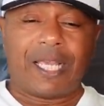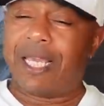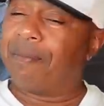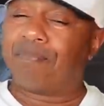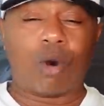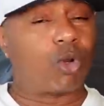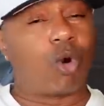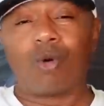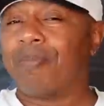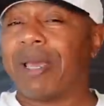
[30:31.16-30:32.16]
And
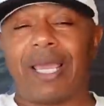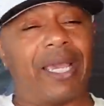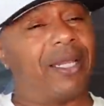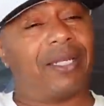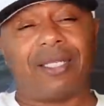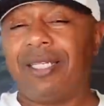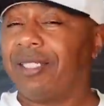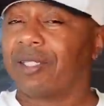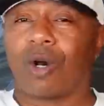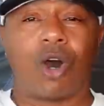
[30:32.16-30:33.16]
Bolo, man,
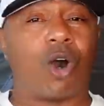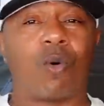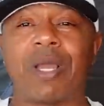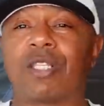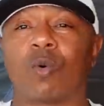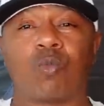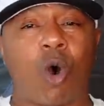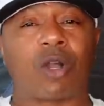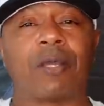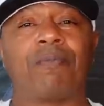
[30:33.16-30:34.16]
he's a, always a
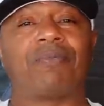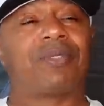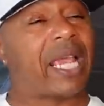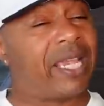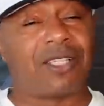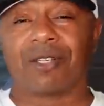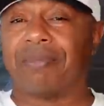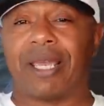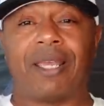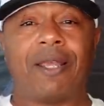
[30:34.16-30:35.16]
walking danger,
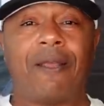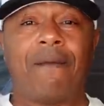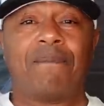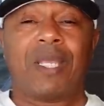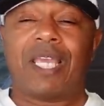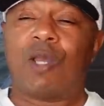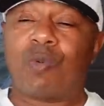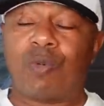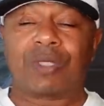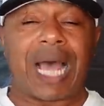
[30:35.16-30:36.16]
man and
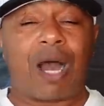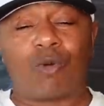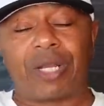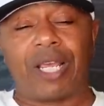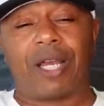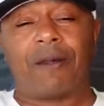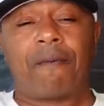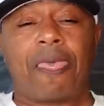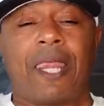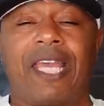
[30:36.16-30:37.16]
we was out
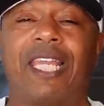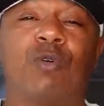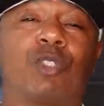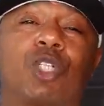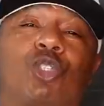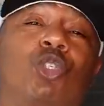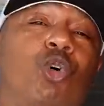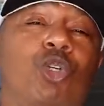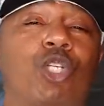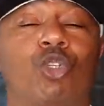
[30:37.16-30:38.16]
there, and it was this
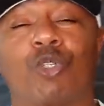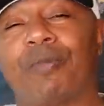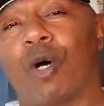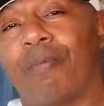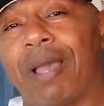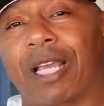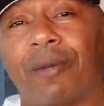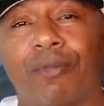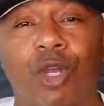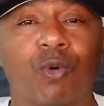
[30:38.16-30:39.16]
dude that used to be on
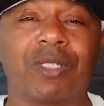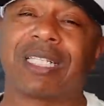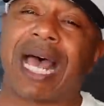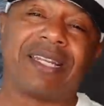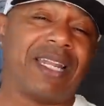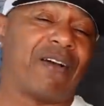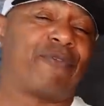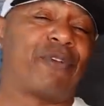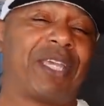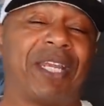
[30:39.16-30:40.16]
Mecklenburg was I never
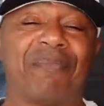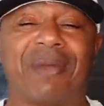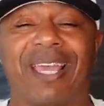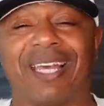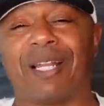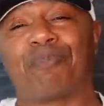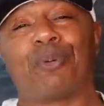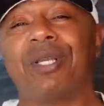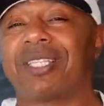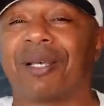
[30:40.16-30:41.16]
forget it, man. And
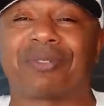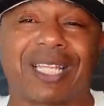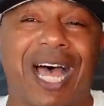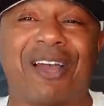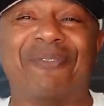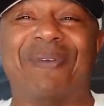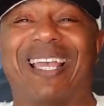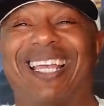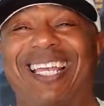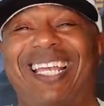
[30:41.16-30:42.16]
priest, I'm sorry,
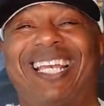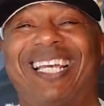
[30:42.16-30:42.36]
man.